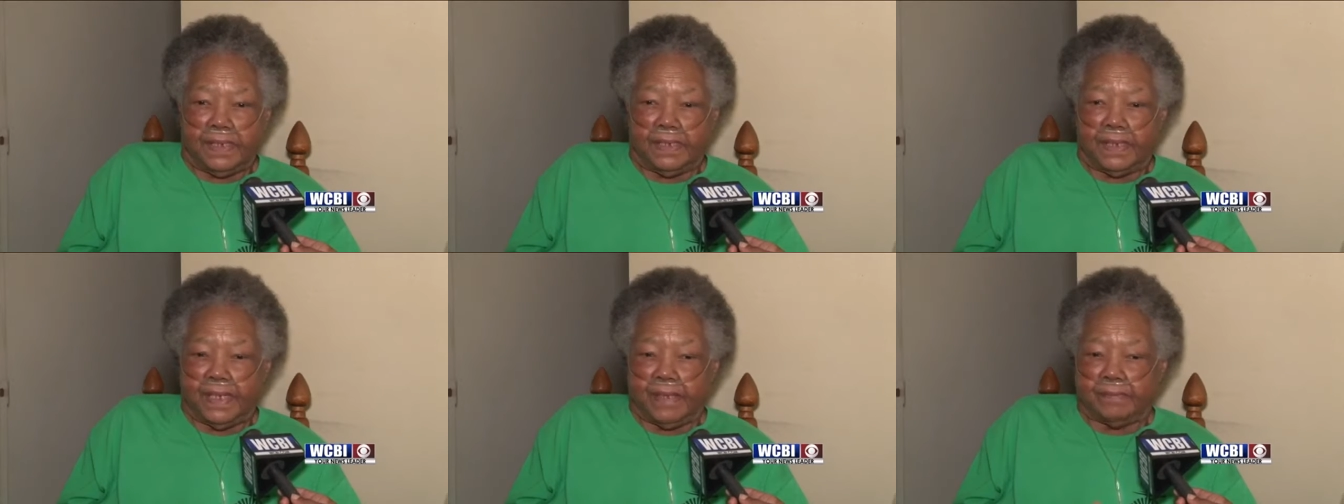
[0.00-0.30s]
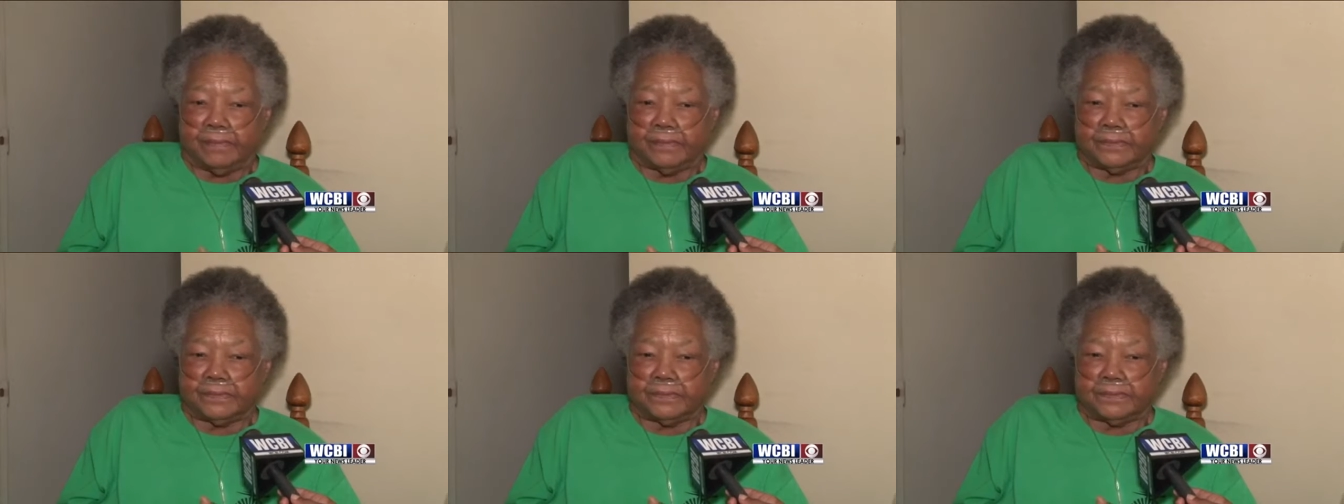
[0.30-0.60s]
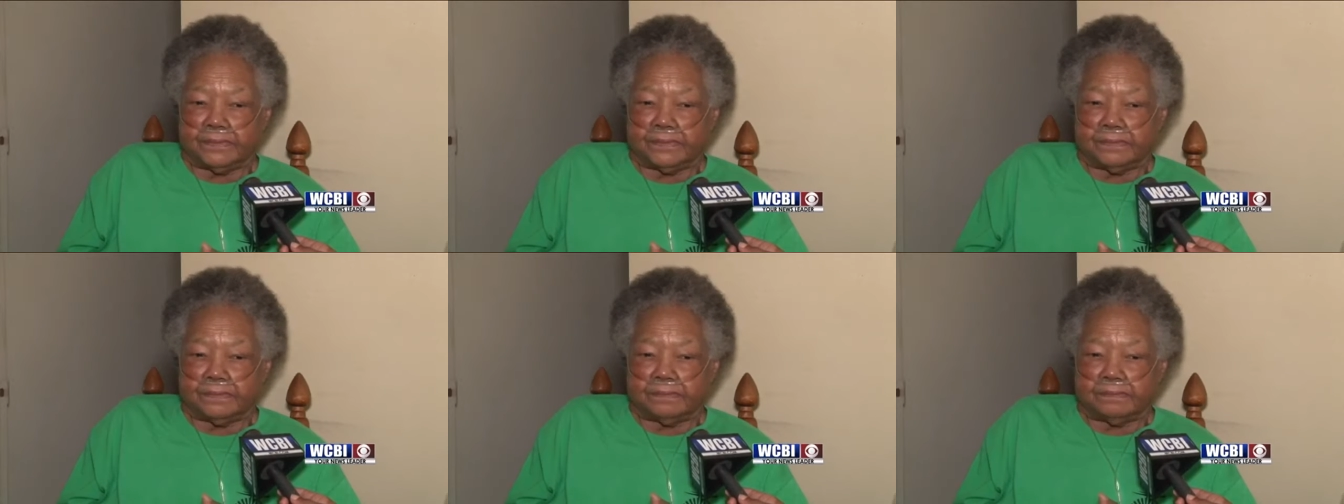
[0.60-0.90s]
and I
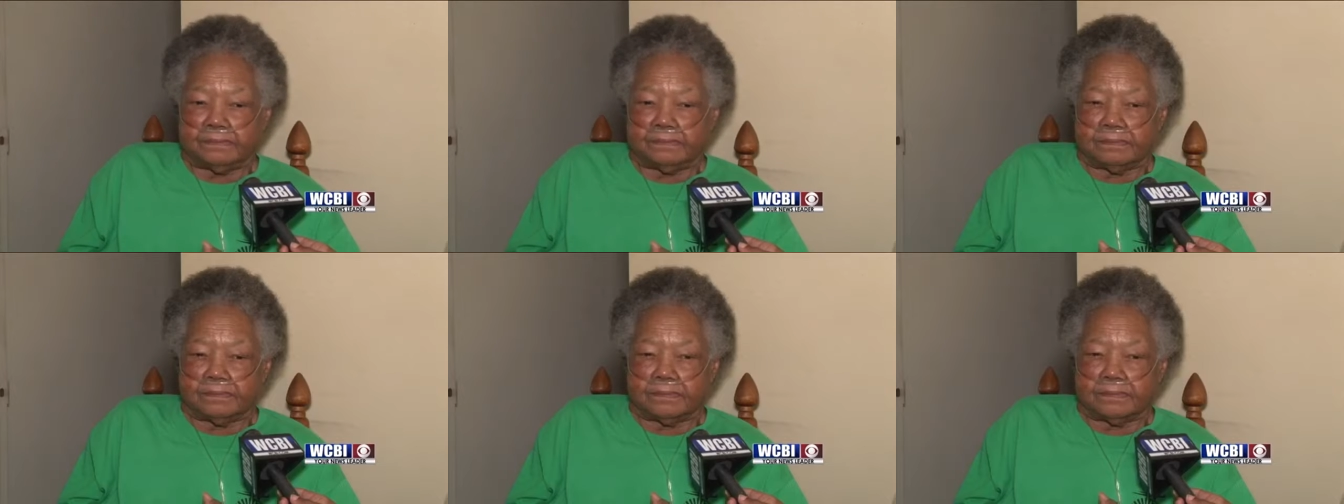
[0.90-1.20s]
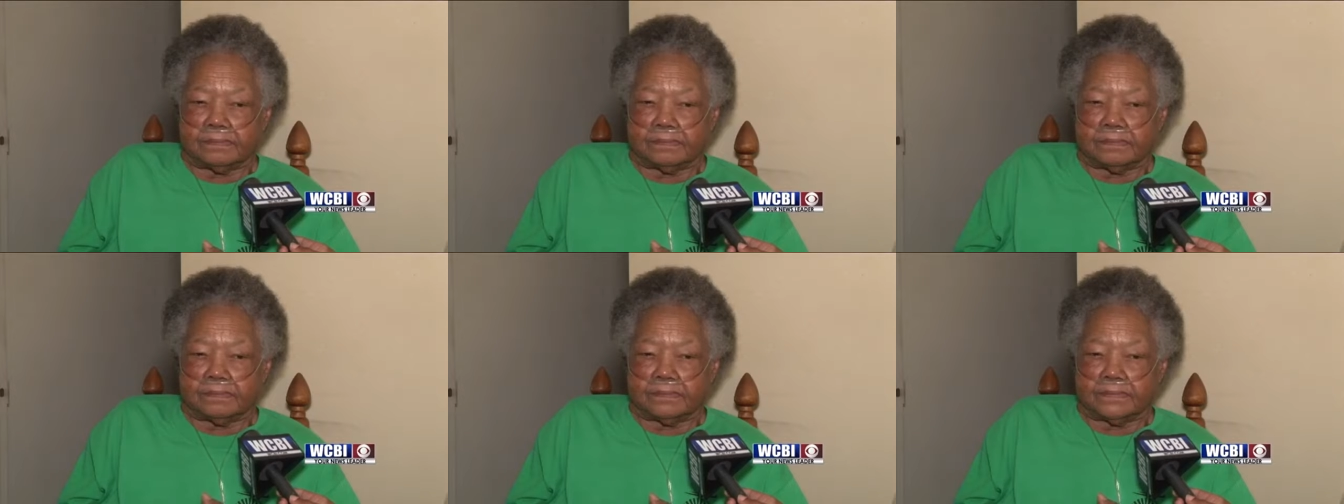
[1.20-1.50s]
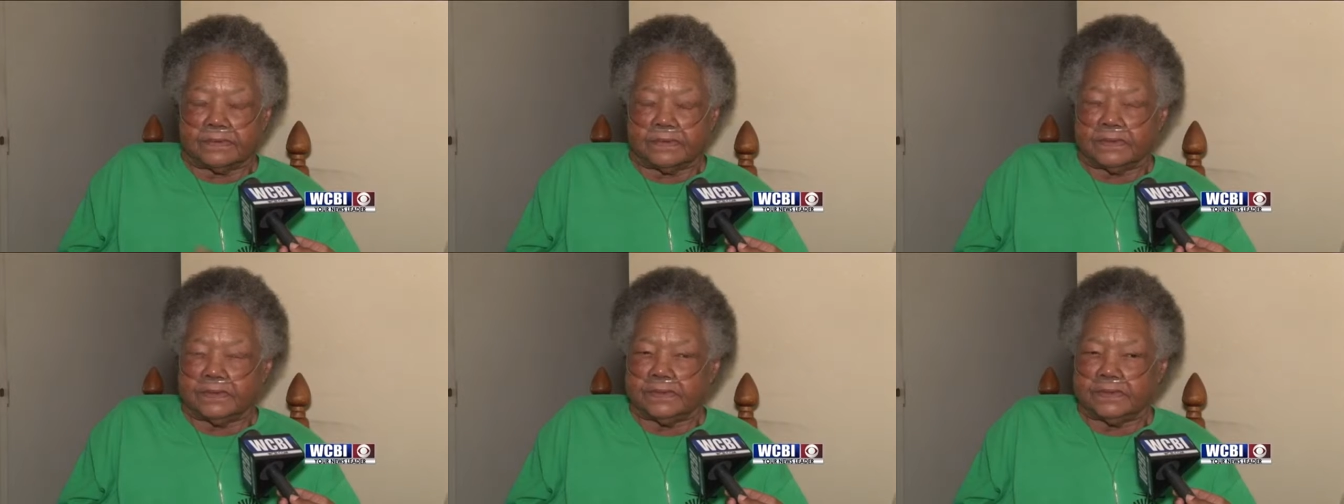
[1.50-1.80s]
was
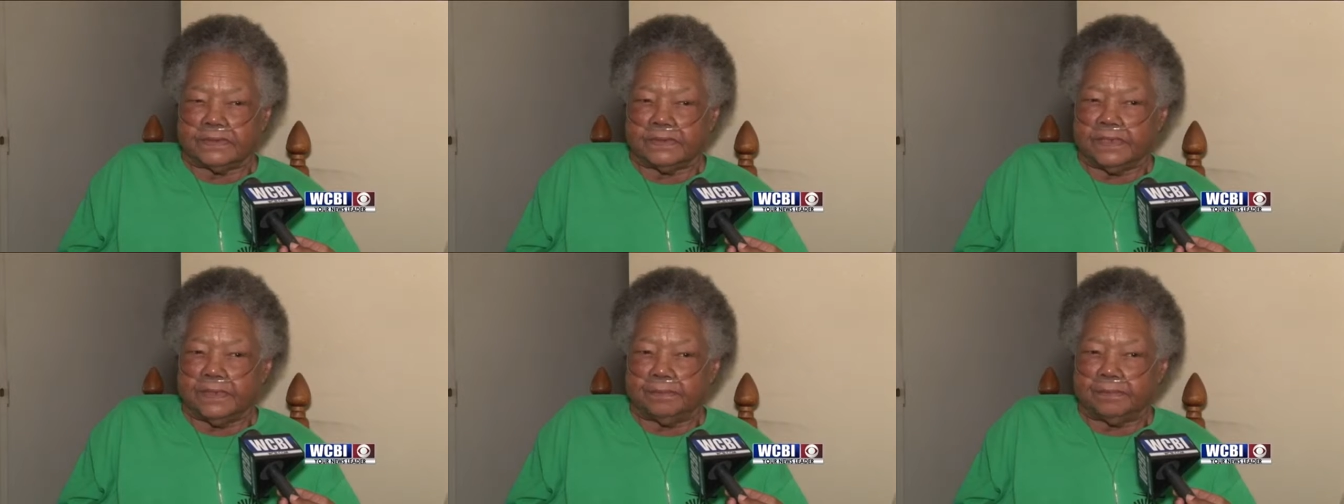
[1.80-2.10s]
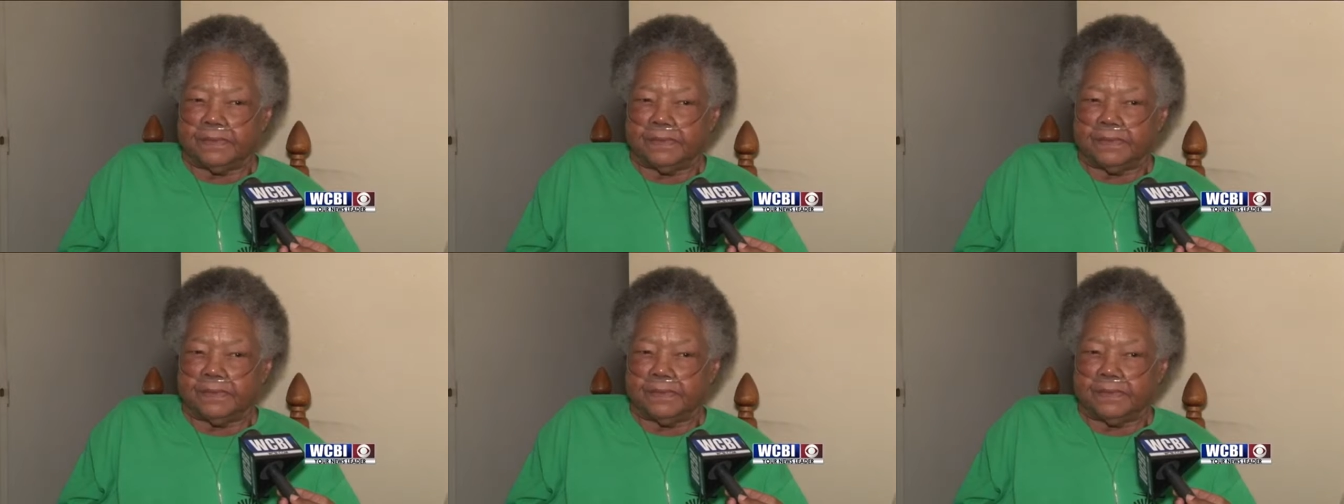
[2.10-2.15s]
couldn't